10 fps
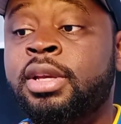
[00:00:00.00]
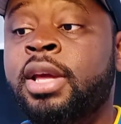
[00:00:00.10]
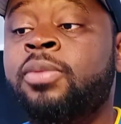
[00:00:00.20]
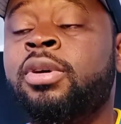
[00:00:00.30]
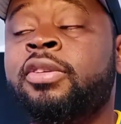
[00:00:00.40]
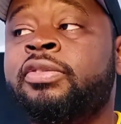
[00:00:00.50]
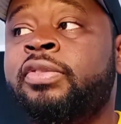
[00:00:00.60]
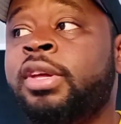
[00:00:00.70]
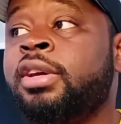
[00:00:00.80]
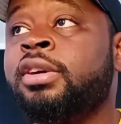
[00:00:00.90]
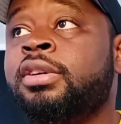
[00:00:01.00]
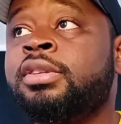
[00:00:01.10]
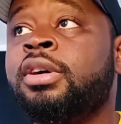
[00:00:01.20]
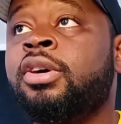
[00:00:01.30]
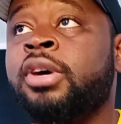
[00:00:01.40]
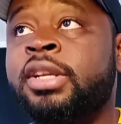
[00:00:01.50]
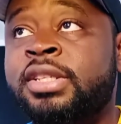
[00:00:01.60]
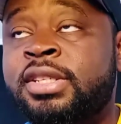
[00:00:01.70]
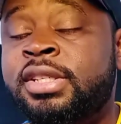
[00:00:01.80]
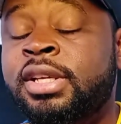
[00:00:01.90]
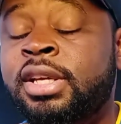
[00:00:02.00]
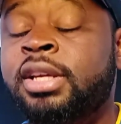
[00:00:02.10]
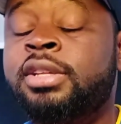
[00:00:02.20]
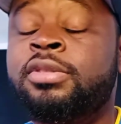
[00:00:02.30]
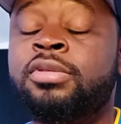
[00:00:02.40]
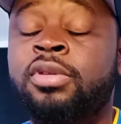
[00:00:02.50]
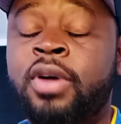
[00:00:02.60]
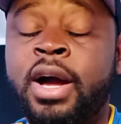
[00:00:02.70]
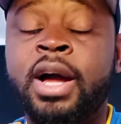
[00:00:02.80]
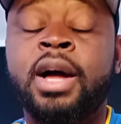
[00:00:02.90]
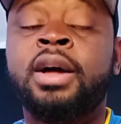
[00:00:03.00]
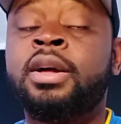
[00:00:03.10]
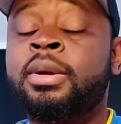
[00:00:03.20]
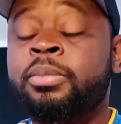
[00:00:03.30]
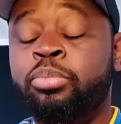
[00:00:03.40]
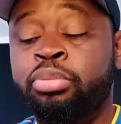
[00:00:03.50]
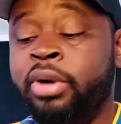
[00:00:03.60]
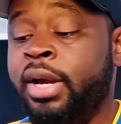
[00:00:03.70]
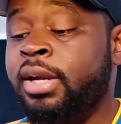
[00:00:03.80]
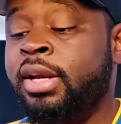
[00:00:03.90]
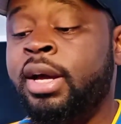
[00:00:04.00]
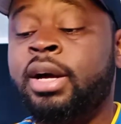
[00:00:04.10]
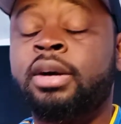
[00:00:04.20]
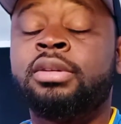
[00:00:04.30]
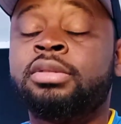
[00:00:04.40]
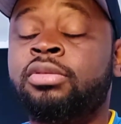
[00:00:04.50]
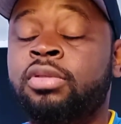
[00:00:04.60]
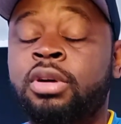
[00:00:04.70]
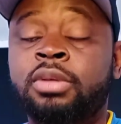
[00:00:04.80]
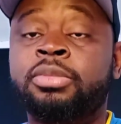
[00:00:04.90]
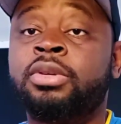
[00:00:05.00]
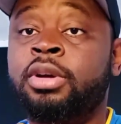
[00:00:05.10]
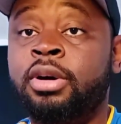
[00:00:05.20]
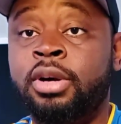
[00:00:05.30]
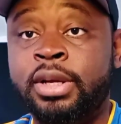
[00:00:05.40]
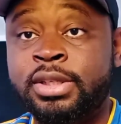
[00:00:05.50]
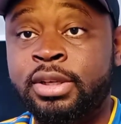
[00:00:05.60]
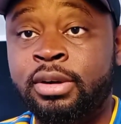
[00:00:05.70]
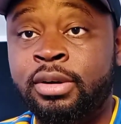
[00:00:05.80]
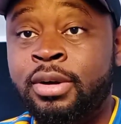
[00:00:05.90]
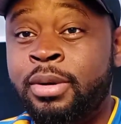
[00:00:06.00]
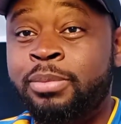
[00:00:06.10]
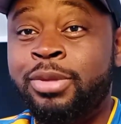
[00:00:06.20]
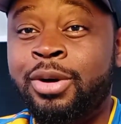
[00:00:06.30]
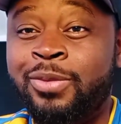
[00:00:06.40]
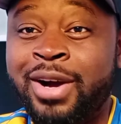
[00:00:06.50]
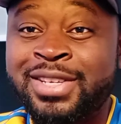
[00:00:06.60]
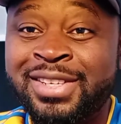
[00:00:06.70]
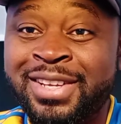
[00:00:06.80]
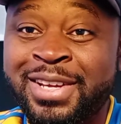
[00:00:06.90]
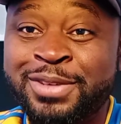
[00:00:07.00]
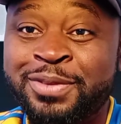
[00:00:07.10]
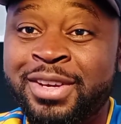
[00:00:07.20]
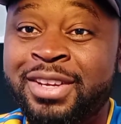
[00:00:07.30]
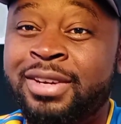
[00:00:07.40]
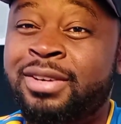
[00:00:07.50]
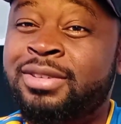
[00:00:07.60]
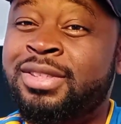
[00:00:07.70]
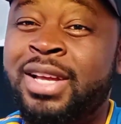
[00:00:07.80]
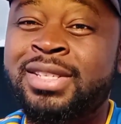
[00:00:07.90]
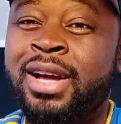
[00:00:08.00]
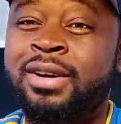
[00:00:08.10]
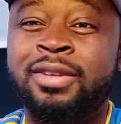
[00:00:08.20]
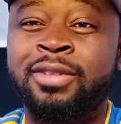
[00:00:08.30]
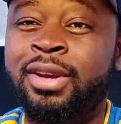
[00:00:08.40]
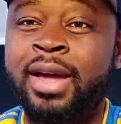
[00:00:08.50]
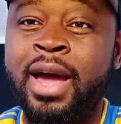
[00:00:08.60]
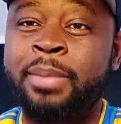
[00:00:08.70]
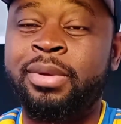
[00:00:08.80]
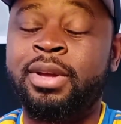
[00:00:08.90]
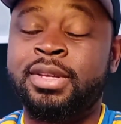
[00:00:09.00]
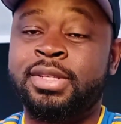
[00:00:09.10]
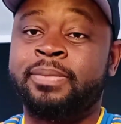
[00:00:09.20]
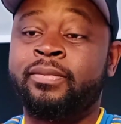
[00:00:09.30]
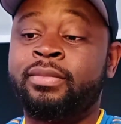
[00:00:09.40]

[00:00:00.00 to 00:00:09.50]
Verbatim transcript: They want to feel or see you cry break down, crumble, and all that stuff. But watching these videos, that's not going to really happen, is it?